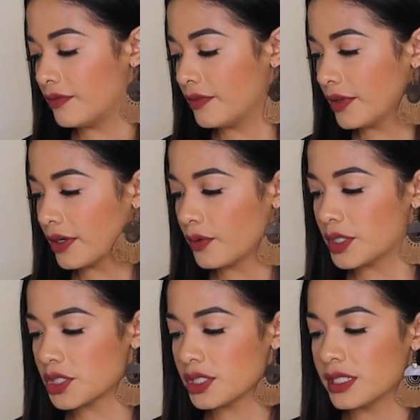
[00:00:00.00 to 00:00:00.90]
for the
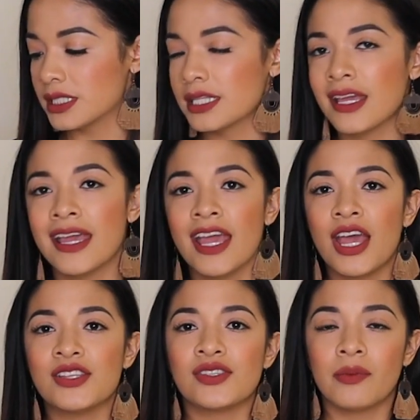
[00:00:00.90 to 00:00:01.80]
questions.
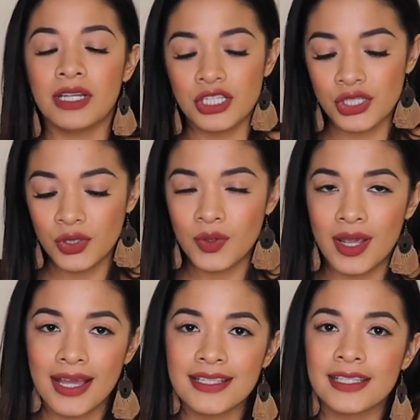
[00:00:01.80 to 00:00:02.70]
So I'm going to show you
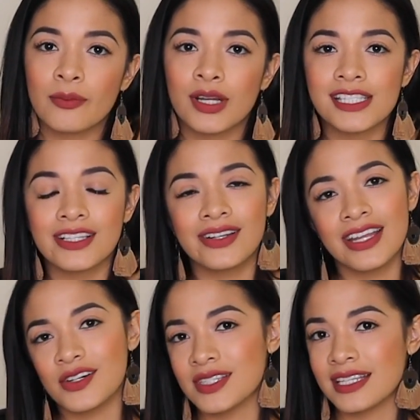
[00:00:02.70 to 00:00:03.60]
guys the press-on
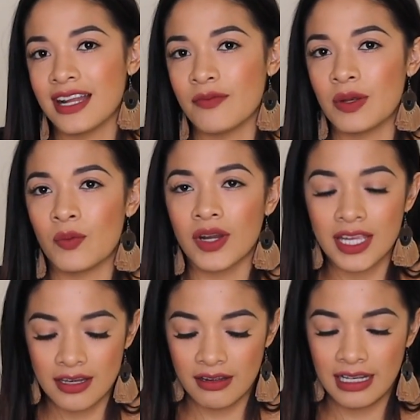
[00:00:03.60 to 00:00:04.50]
nails that I've been
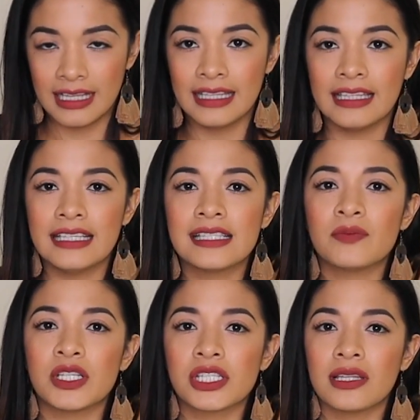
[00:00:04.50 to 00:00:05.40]
working on lately,
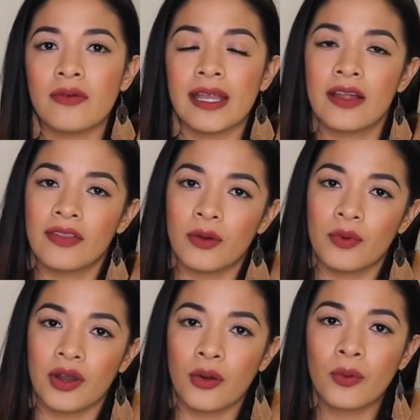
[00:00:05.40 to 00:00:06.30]
especially right now that
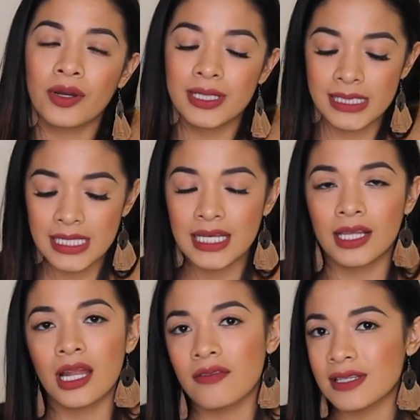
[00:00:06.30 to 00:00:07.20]
we're in quarantine. A
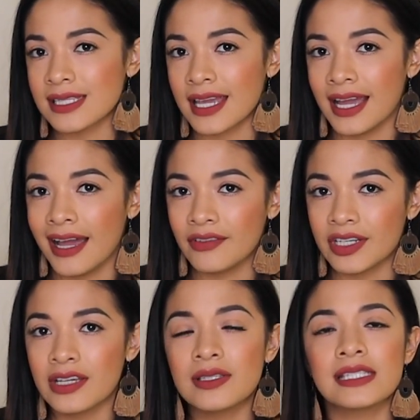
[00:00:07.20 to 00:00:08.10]
lot of us can't have our
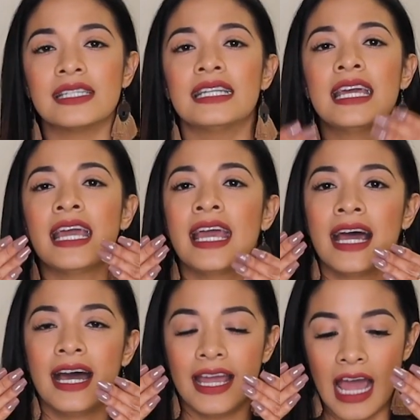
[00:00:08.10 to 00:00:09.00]
nails done.
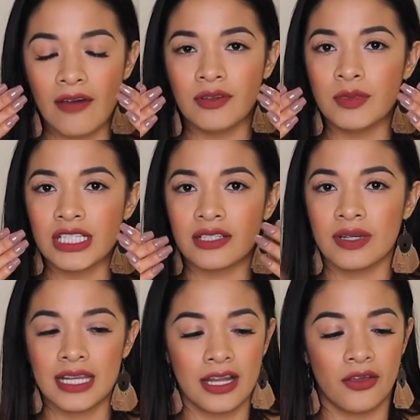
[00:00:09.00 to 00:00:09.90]
I have them done
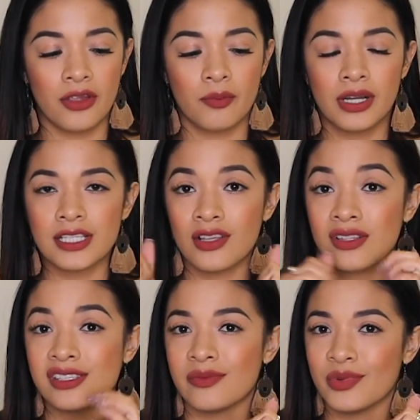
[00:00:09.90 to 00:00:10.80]
right now. They're
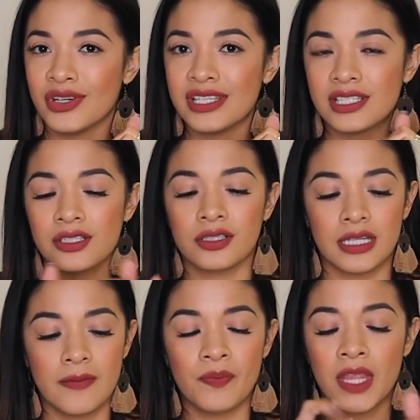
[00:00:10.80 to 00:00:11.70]
press-ons. They're pretty
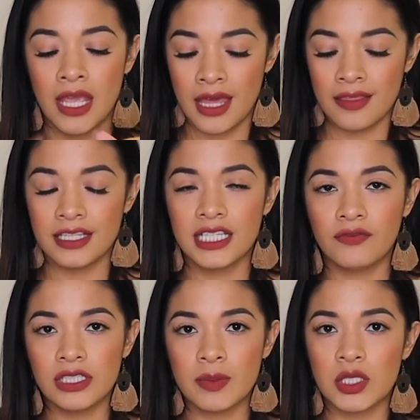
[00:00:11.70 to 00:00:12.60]
sturdy. The
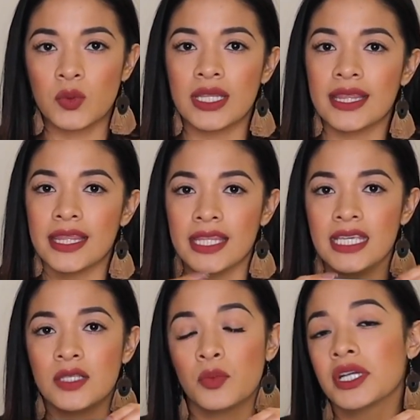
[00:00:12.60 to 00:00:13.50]
difference between
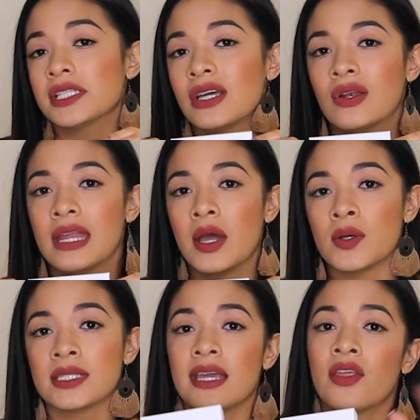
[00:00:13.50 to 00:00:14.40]
these press-on
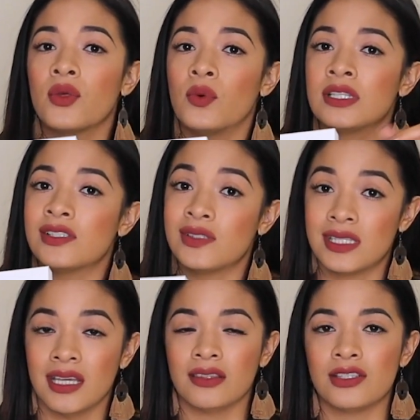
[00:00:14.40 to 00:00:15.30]
nails and the ones you
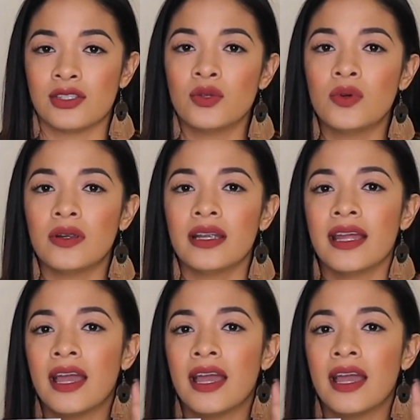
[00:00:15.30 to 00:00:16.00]
see at the store,